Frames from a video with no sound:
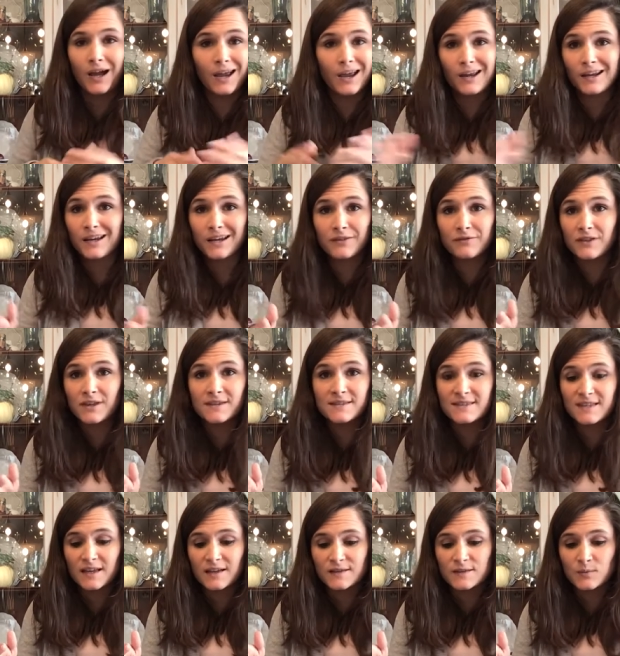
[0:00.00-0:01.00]
Any of these
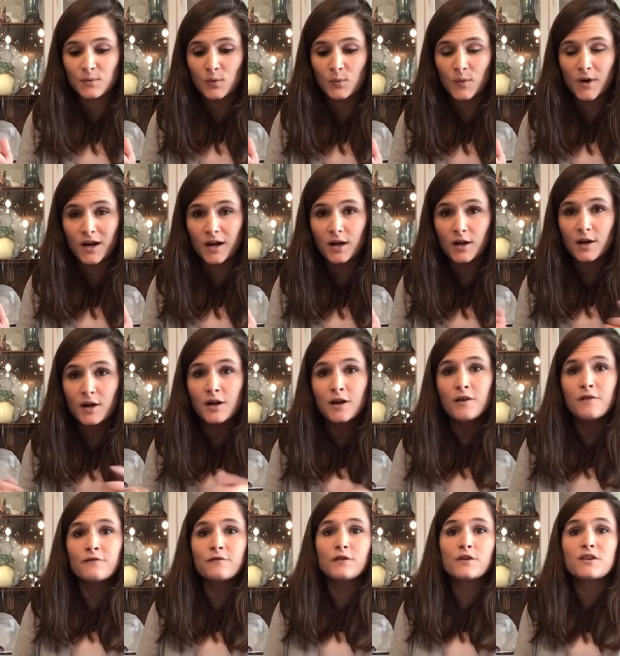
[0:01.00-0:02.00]
things will work.
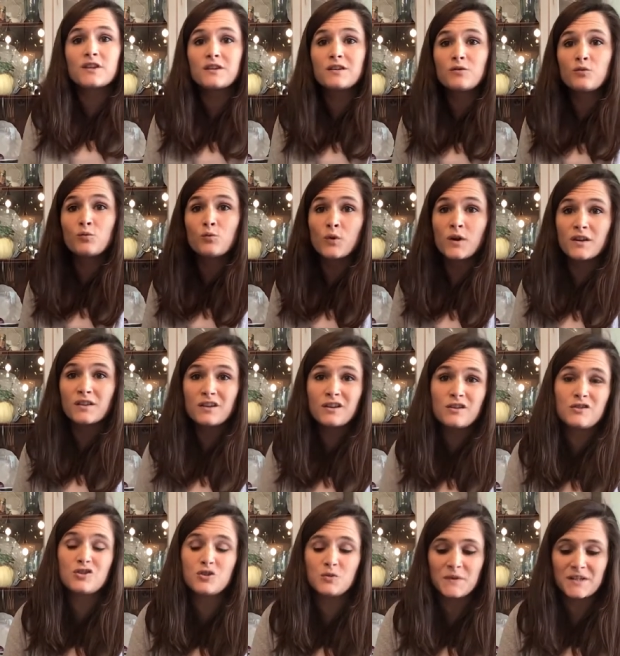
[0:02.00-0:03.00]
For the work that
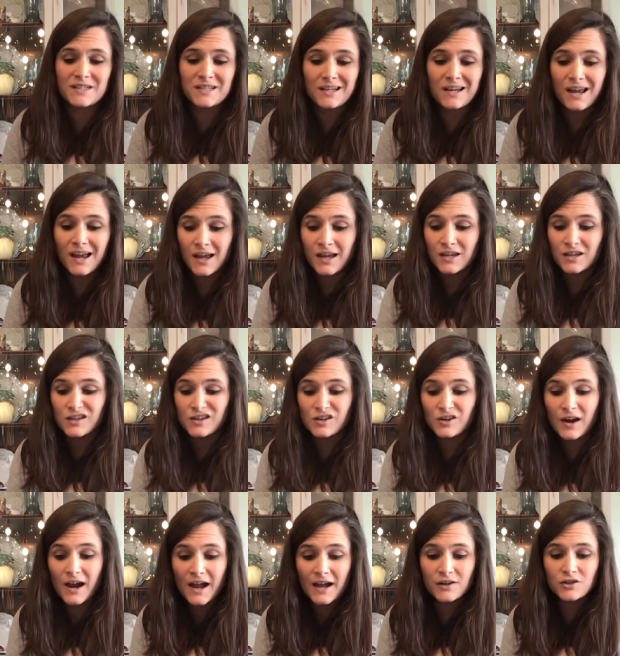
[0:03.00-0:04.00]
you're doing today,
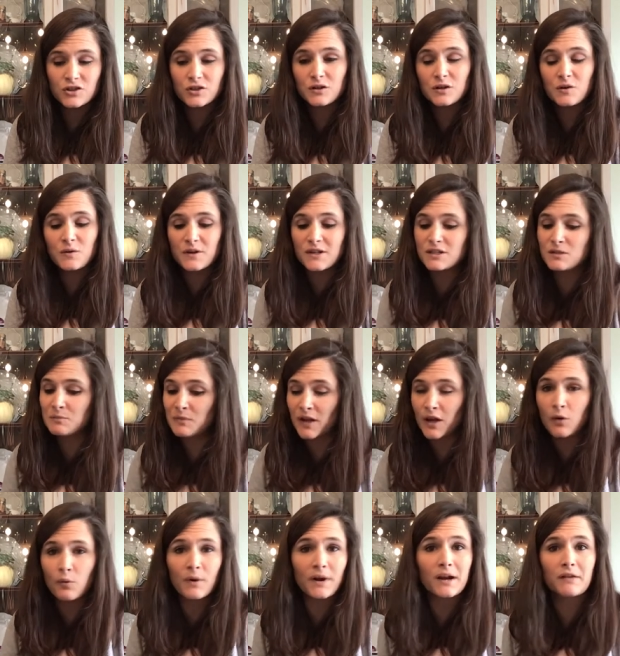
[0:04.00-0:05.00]
you're actually going to
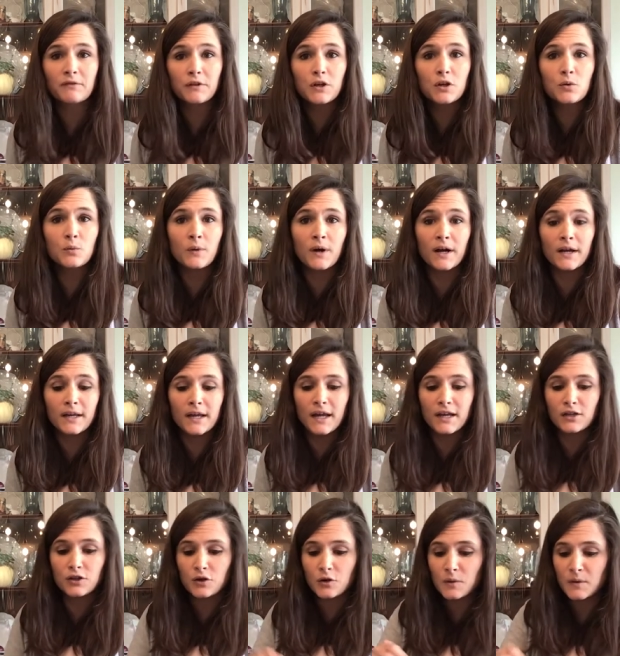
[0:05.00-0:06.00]
pick whatever you want
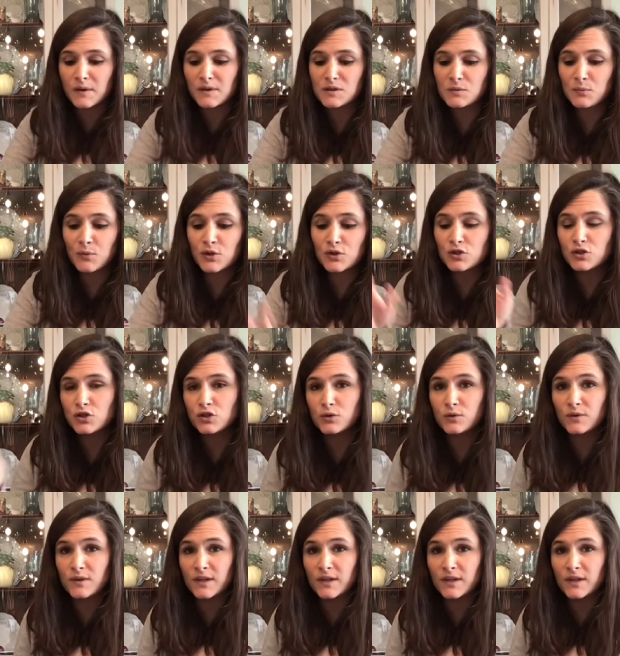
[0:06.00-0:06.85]
and you're going to put two